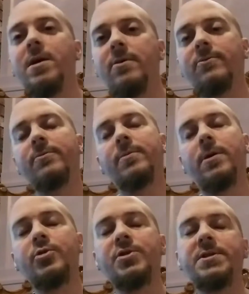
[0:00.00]
enough.
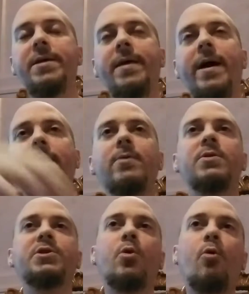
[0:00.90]
I'll just say that it
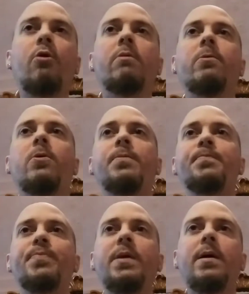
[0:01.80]
wasn't horrible.
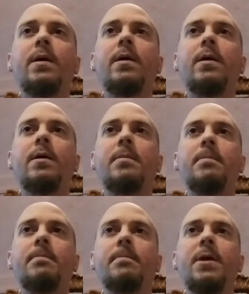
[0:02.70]

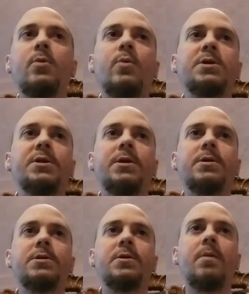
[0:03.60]
Um, it
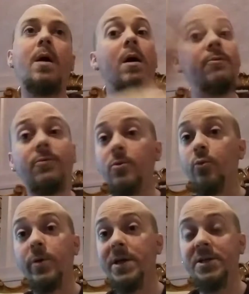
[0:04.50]
wasn't
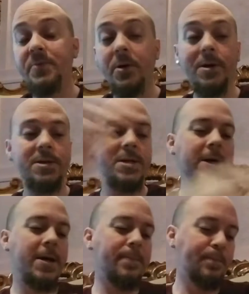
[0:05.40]
awful
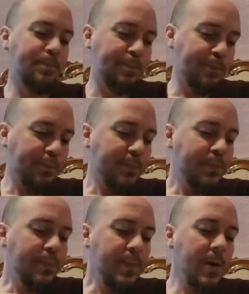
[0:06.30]
re-experiencing it,
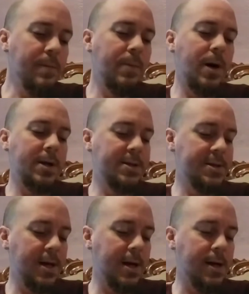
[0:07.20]

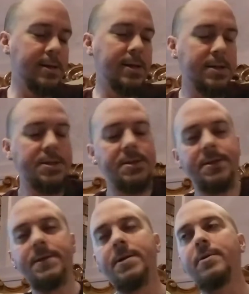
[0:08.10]
but uh,
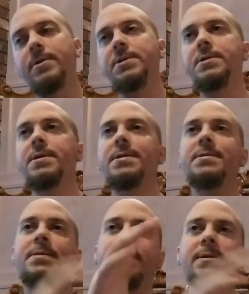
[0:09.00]
it's you know it's it's